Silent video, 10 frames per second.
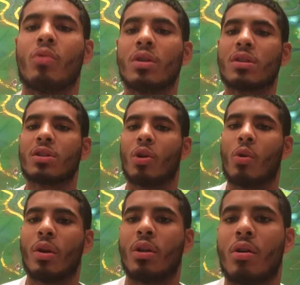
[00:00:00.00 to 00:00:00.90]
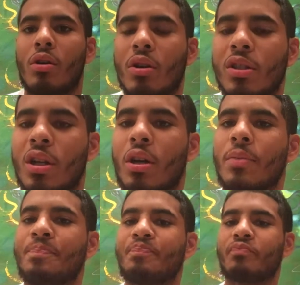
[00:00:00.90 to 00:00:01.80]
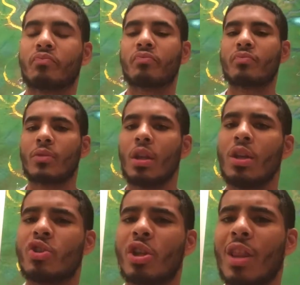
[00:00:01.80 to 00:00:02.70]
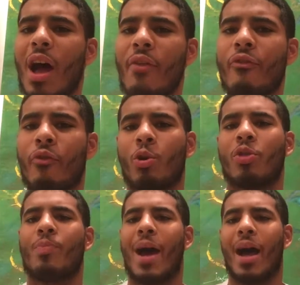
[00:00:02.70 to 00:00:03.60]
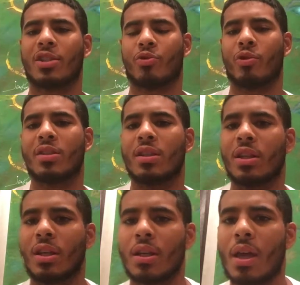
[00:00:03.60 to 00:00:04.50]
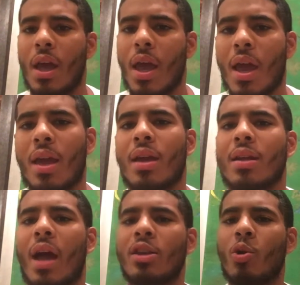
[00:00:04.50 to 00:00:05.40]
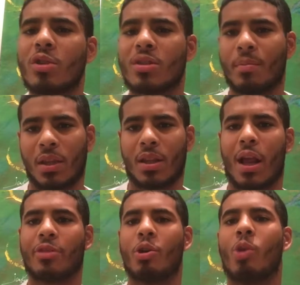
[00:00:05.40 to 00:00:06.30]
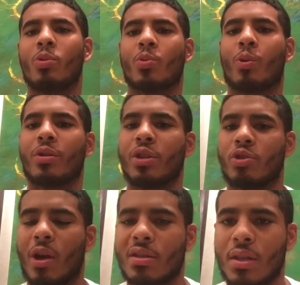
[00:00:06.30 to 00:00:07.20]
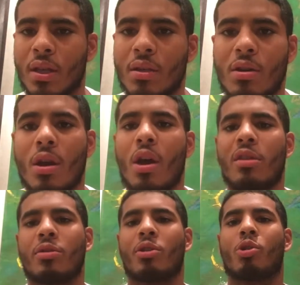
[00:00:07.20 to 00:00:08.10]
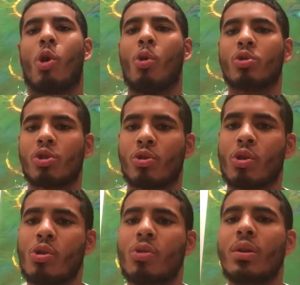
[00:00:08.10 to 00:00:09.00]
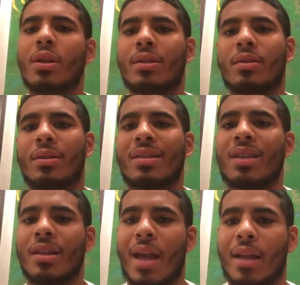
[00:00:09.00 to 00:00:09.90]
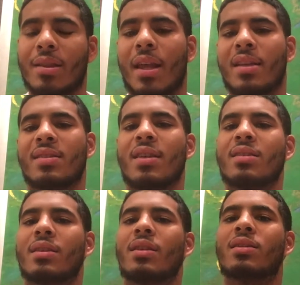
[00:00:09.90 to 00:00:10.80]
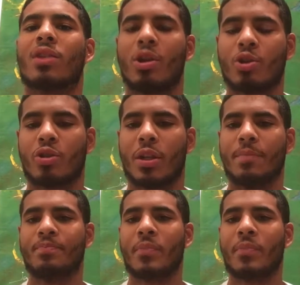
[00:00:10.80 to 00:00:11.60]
What's going on, y'all? July 4th passed recently, and I noticed something that I thought was worth addressing: the cultural disconnect that exists in this country.